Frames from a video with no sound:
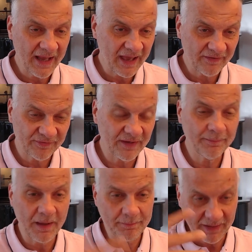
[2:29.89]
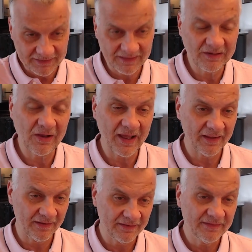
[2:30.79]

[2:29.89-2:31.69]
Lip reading: have a particular